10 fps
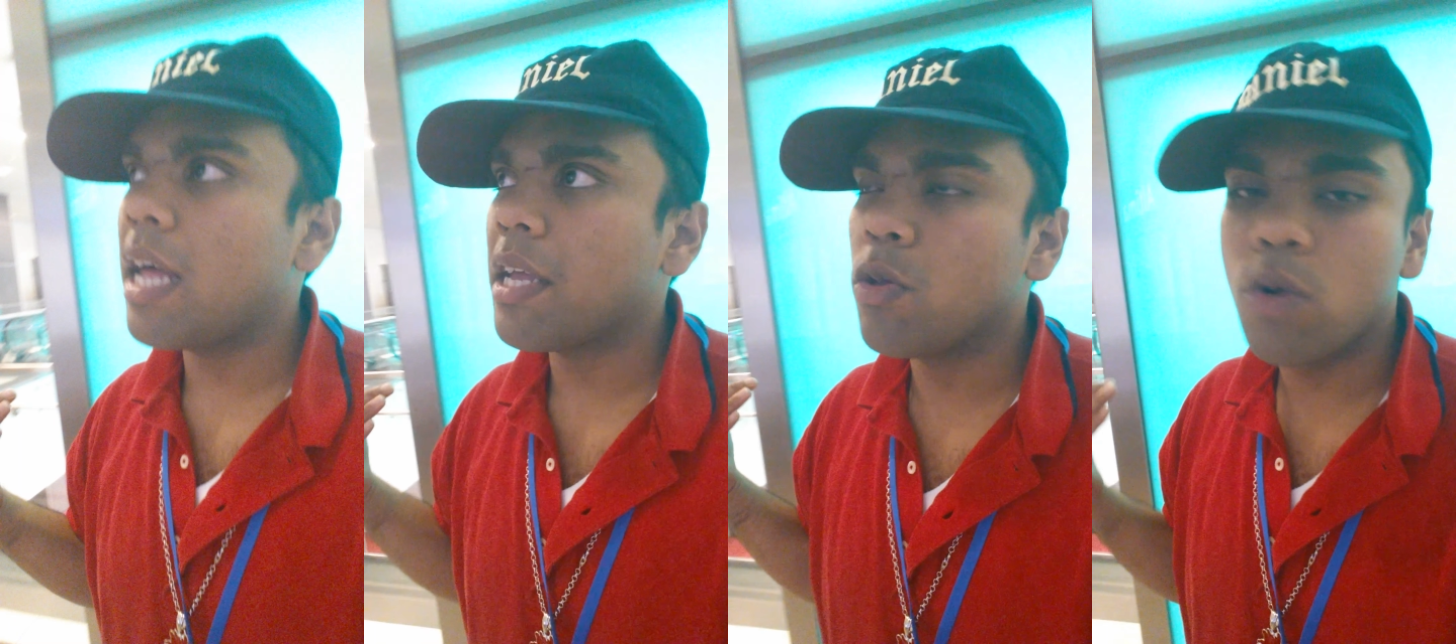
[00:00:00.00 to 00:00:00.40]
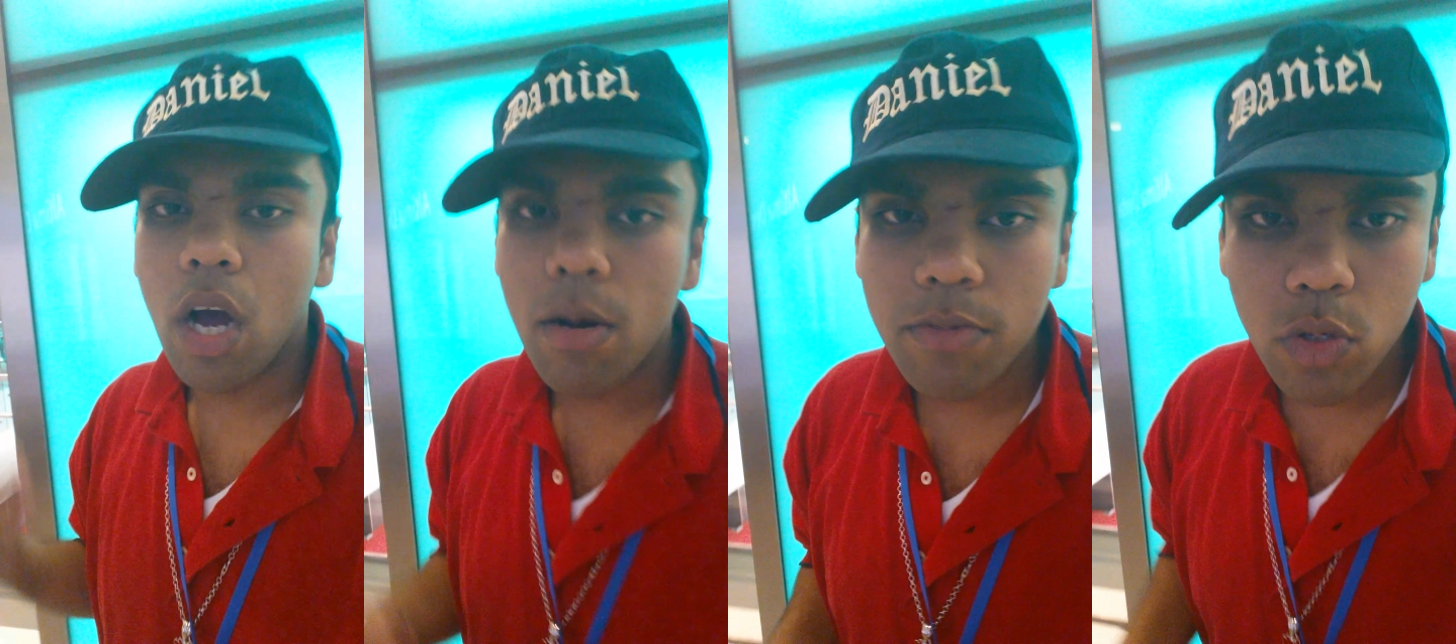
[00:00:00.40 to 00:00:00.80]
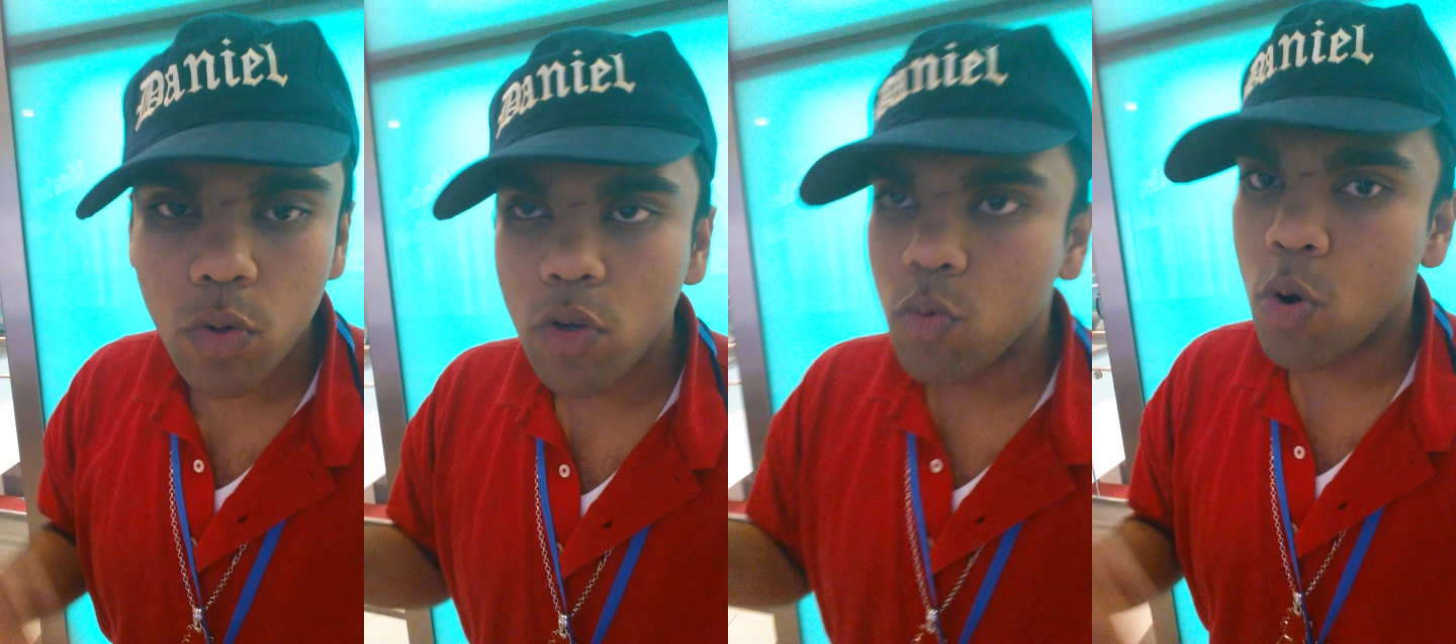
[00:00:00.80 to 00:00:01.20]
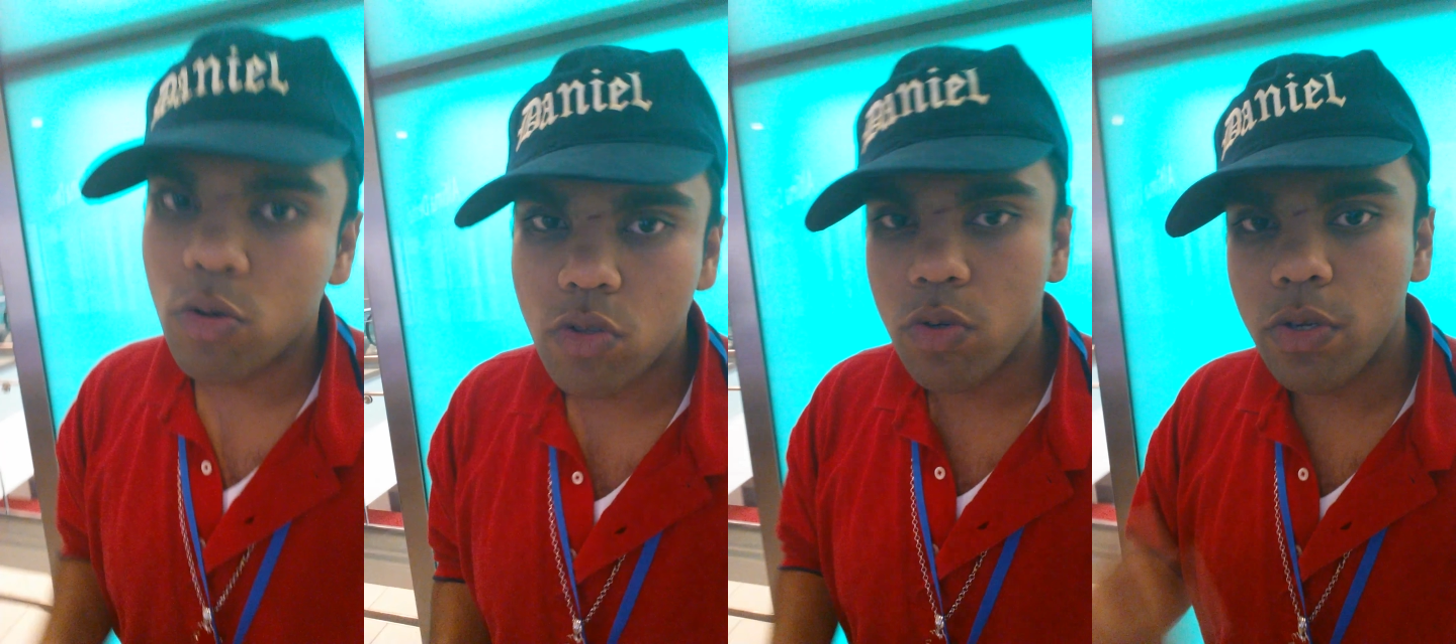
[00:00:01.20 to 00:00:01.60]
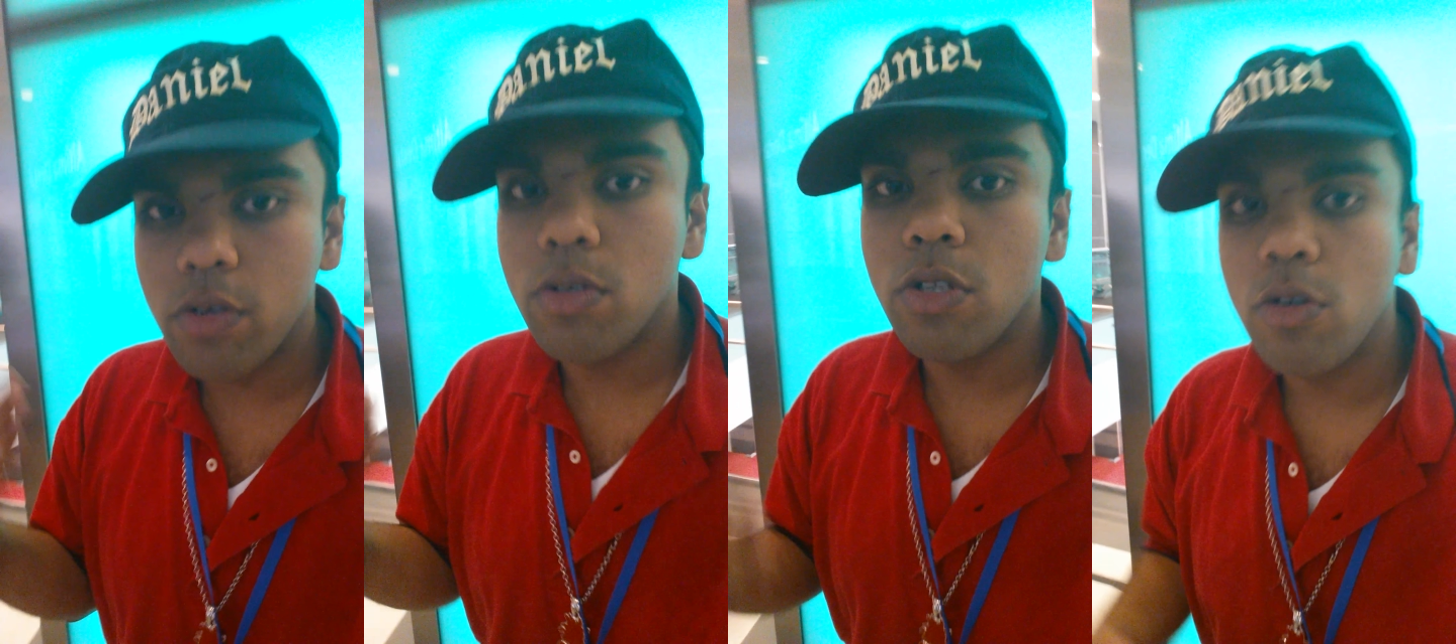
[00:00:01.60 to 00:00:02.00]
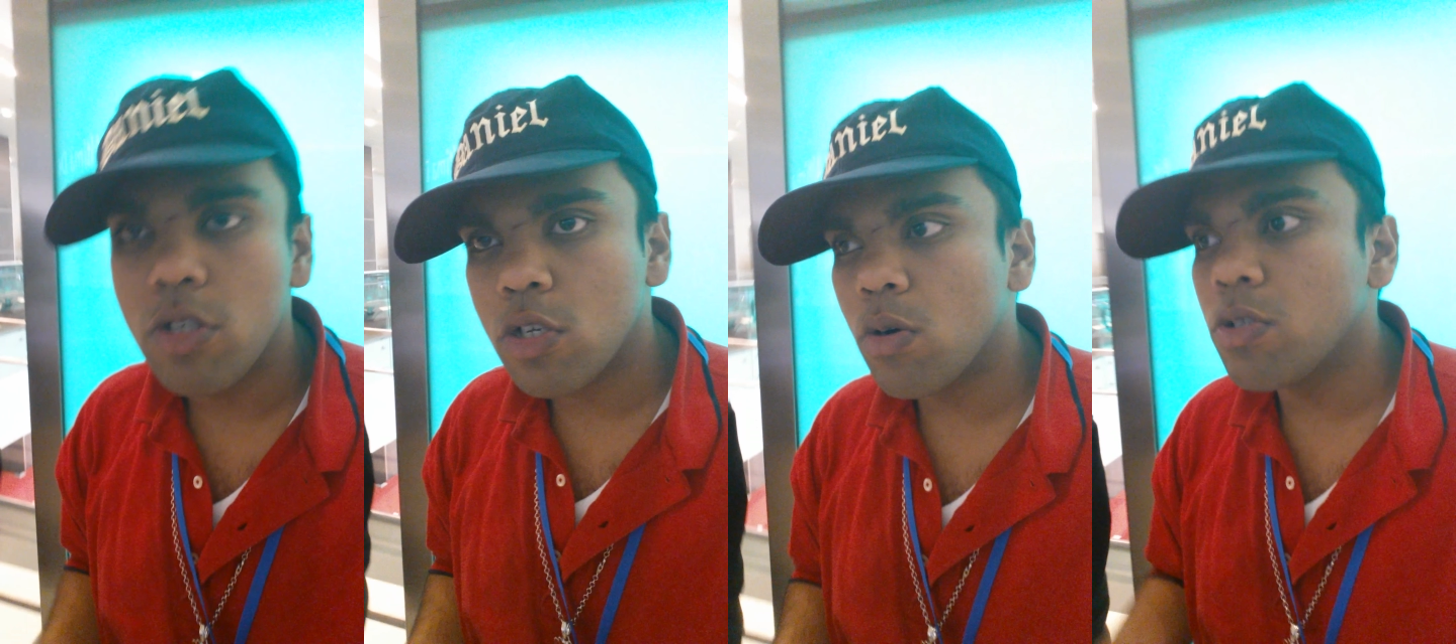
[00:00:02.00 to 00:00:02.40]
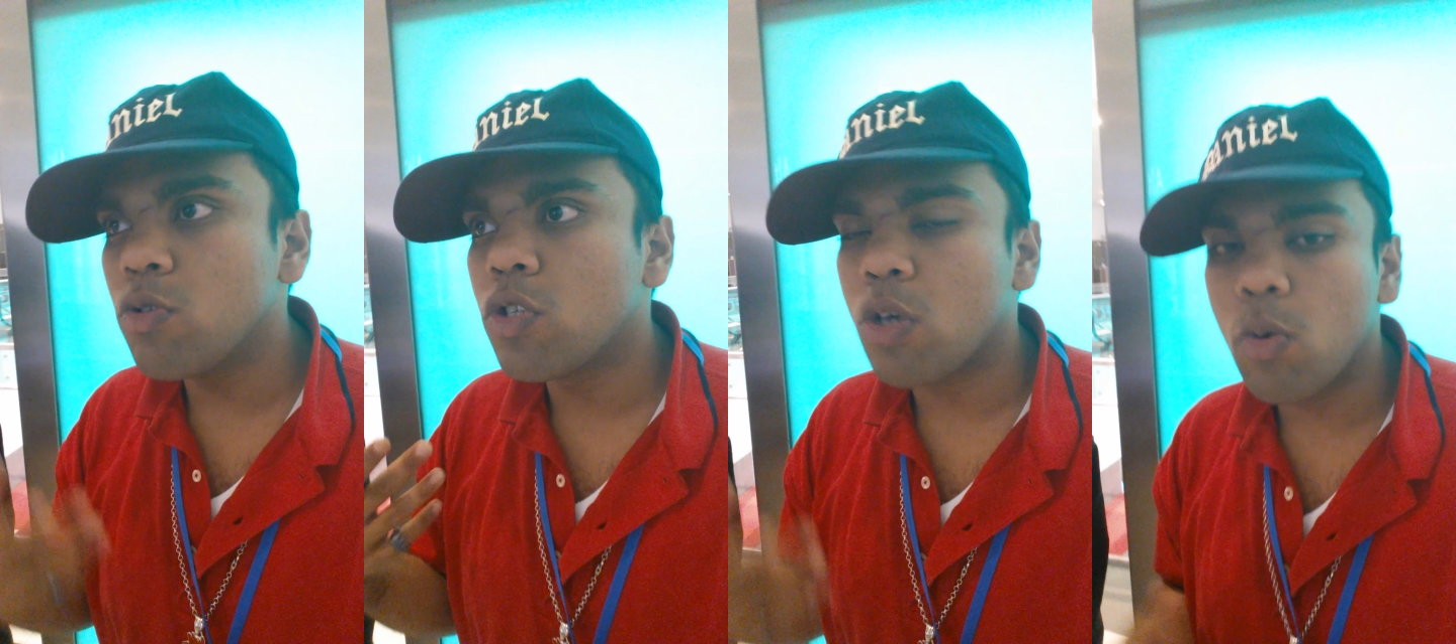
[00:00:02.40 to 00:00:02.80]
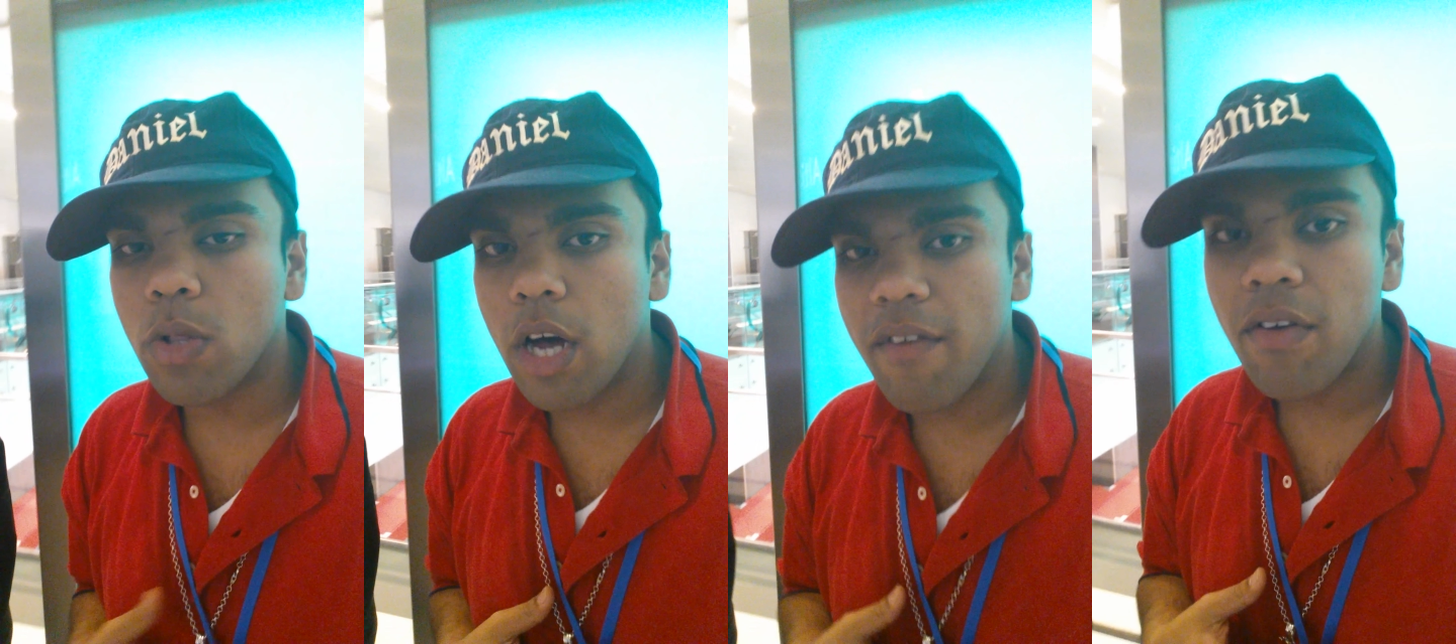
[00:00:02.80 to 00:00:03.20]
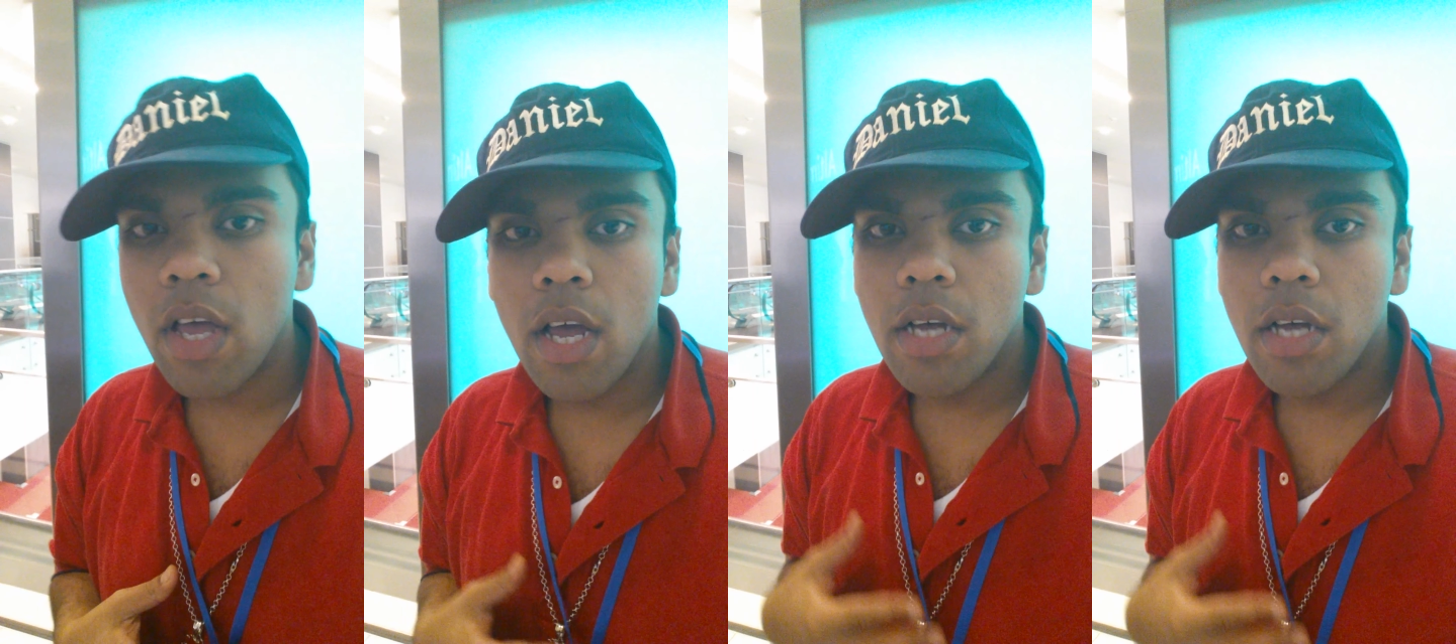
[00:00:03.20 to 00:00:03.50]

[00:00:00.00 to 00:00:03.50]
like you come through, you roll through, you do shows, you show love.